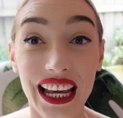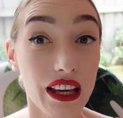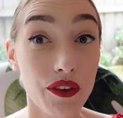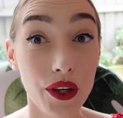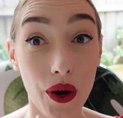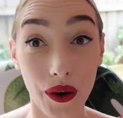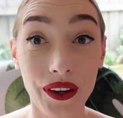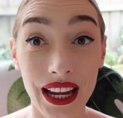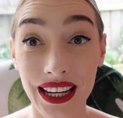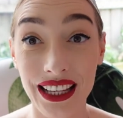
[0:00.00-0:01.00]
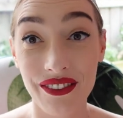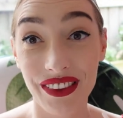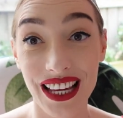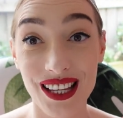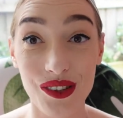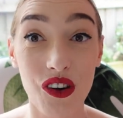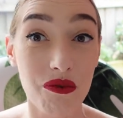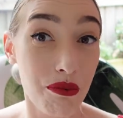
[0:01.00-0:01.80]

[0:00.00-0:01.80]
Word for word: If you own any of these or